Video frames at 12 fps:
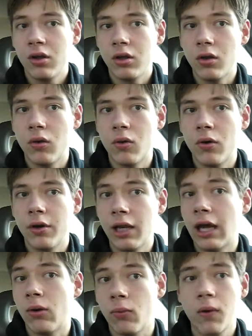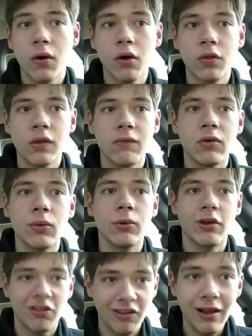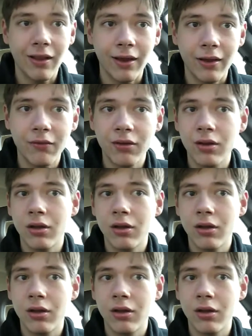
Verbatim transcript: your net worth if you were to sell it,